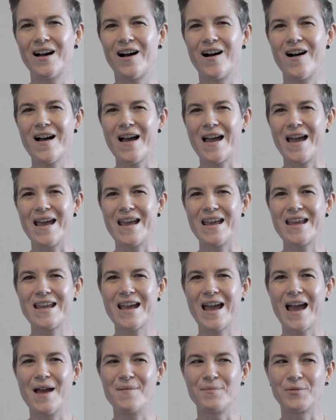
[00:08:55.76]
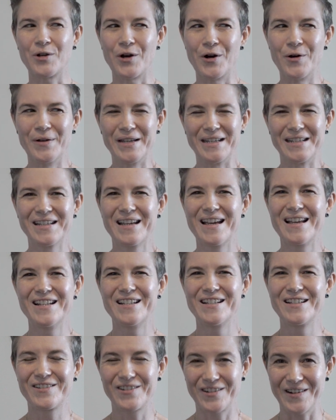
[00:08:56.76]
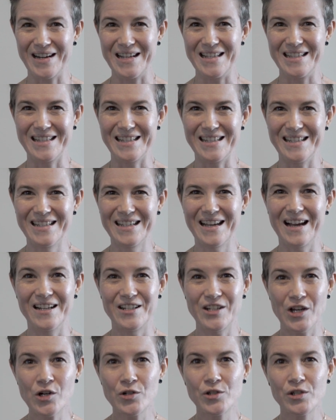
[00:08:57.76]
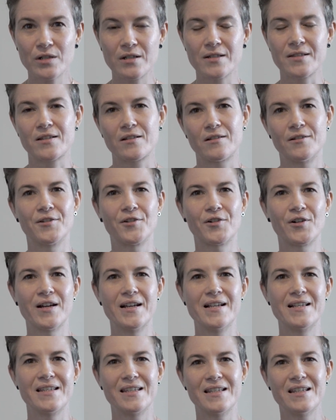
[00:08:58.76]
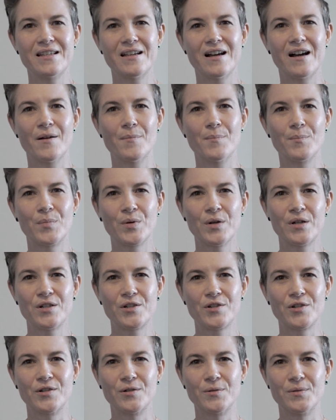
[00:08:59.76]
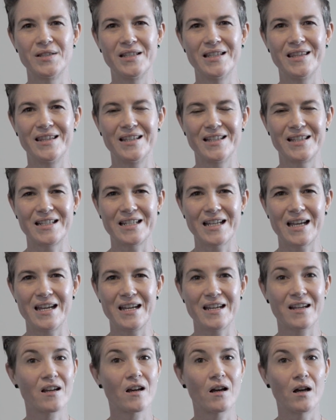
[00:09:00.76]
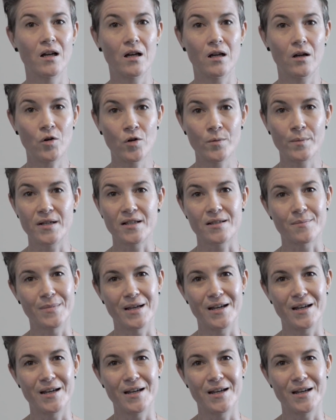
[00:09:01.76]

I am going crazy. I told you I was going crazy. I'm pretty sure it was in this take. I almost